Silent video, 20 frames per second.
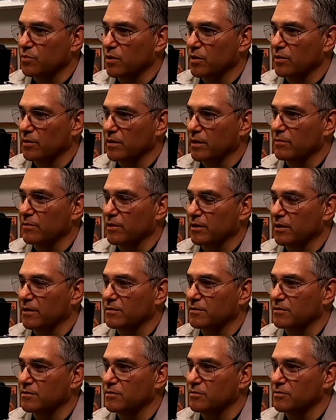part of, I'm going to
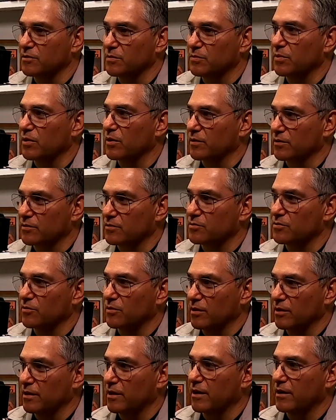guess it's usually part of the
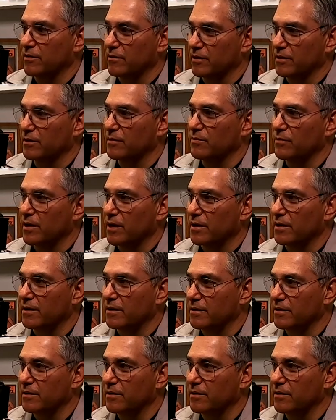story on how they combat it.